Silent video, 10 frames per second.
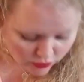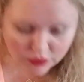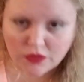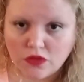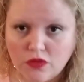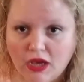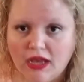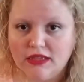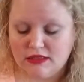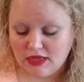with you
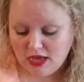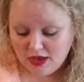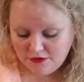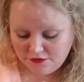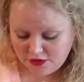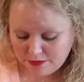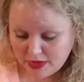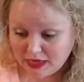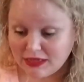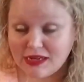guys from
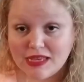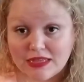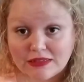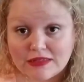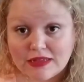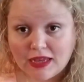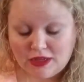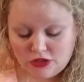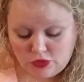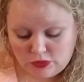my niece,
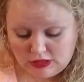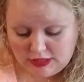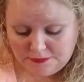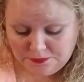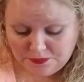actually.